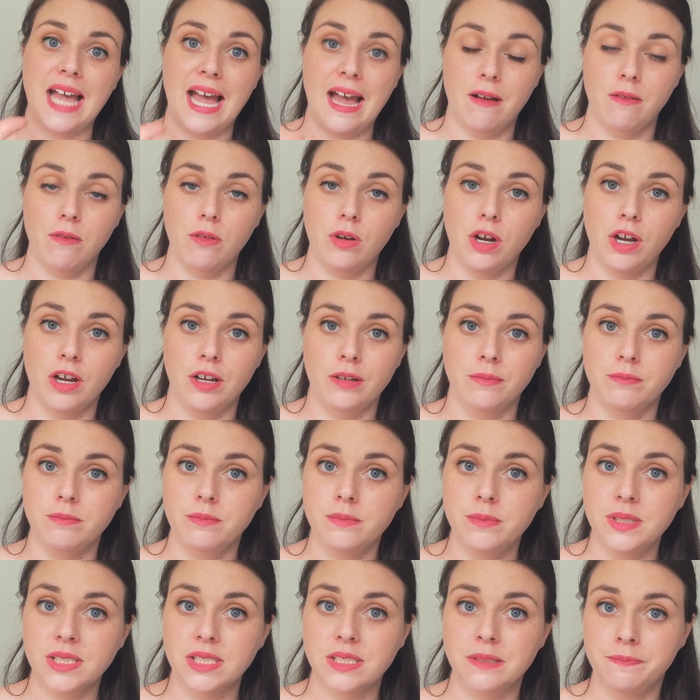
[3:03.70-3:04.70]

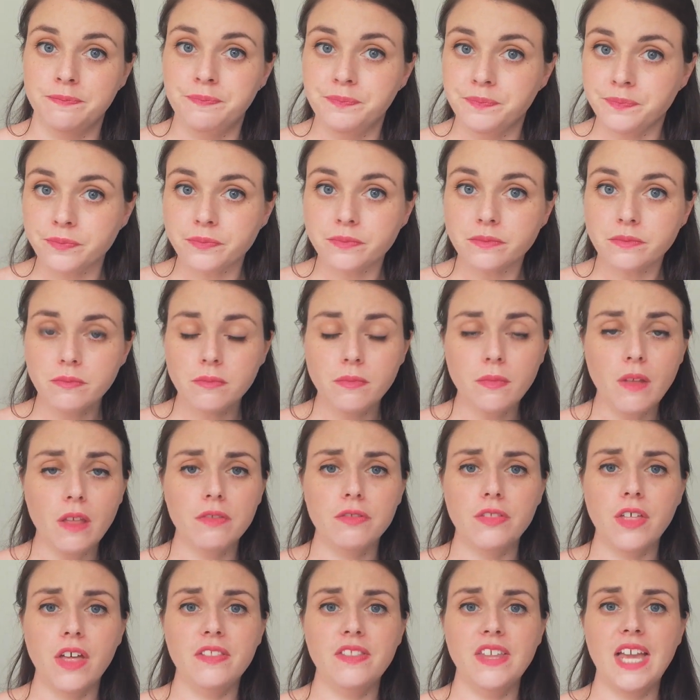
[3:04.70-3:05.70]
outcomes
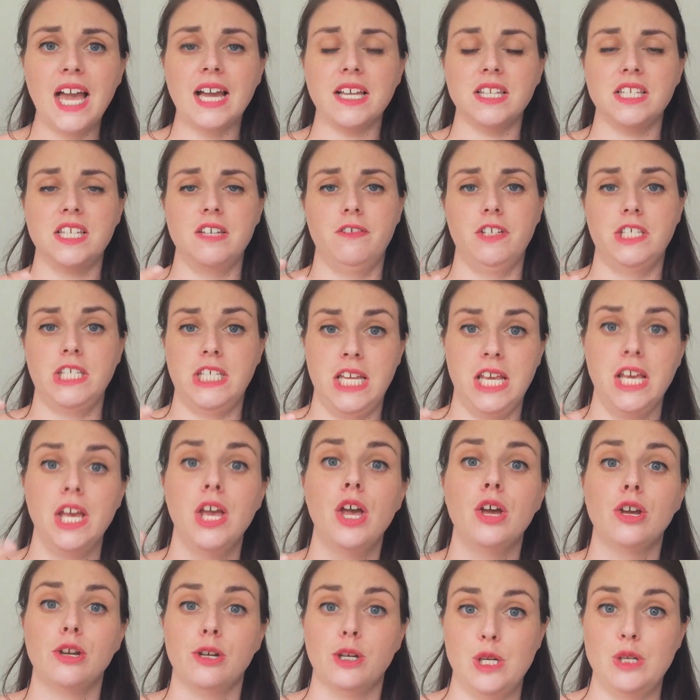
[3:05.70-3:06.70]
that the activity
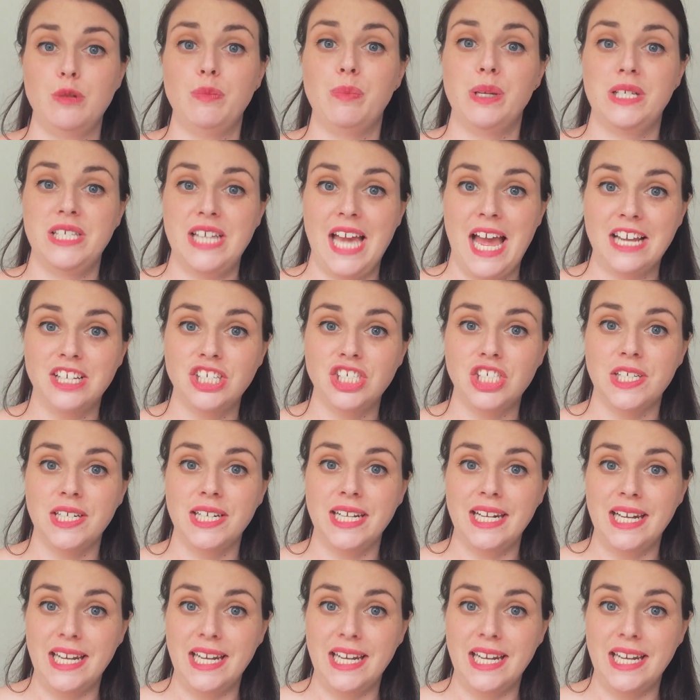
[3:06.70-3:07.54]
could potentially